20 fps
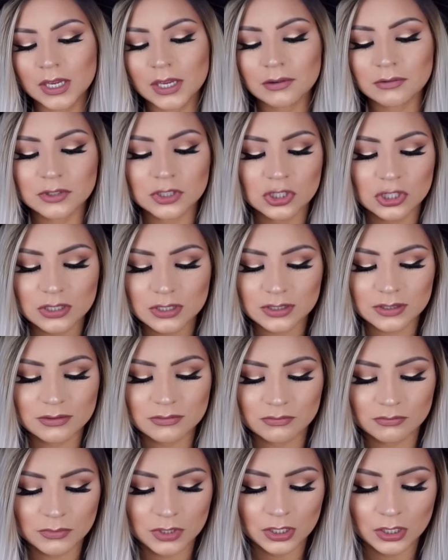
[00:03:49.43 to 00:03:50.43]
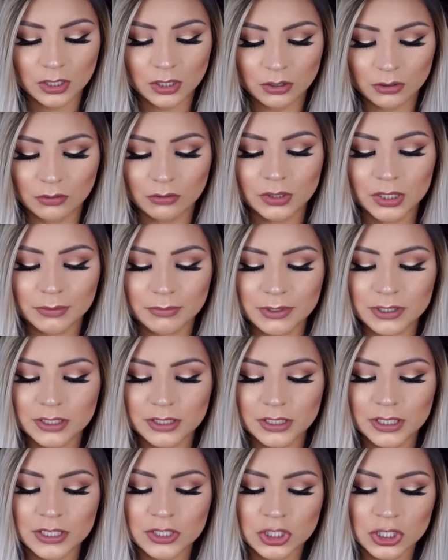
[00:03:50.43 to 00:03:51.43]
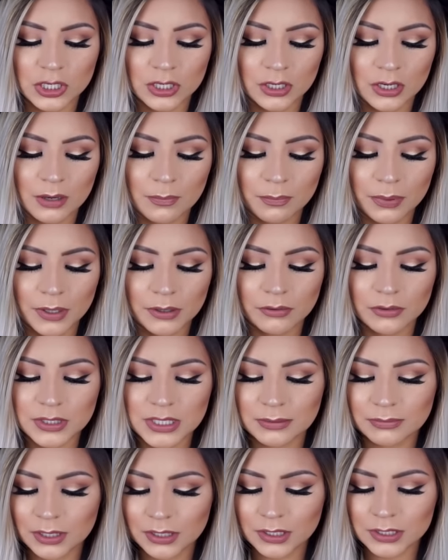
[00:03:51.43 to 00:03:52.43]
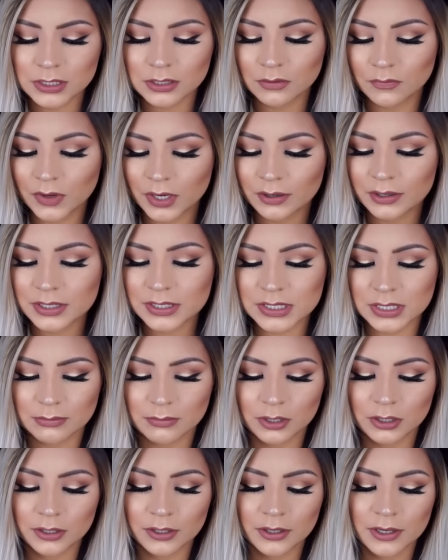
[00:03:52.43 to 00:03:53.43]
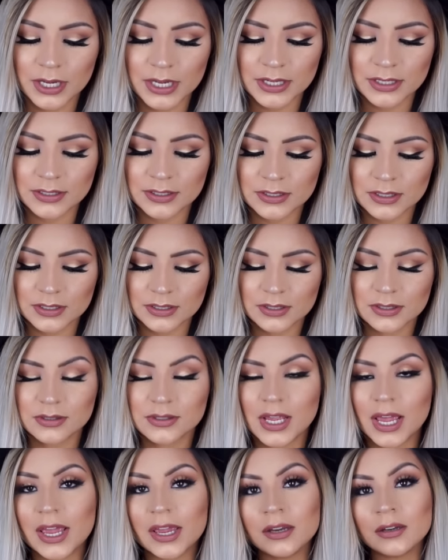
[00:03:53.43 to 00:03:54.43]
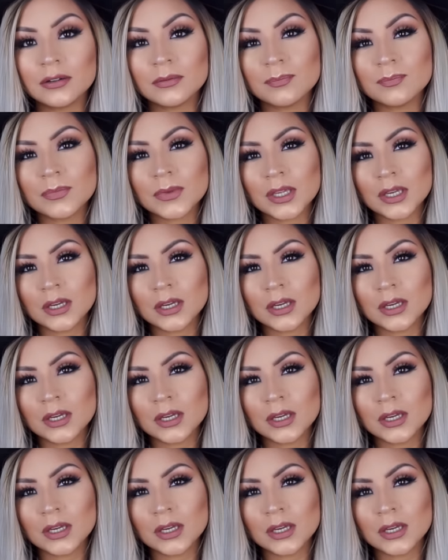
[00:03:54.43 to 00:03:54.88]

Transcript: it was just, you know, limited edition. But something that's very similar is Sin,